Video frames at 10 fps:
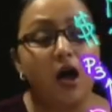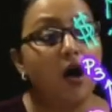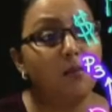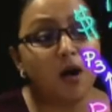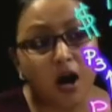
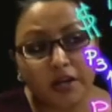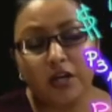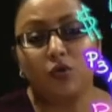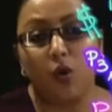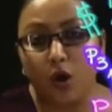A
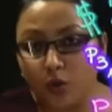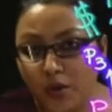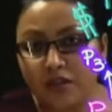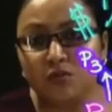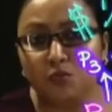market
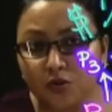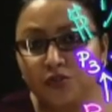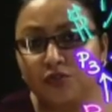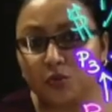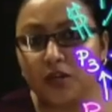always
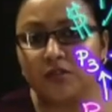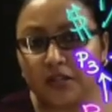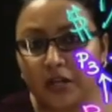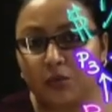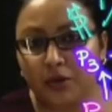moves towards
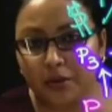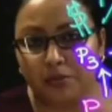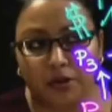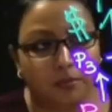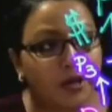an
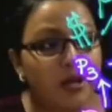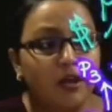equilibrium.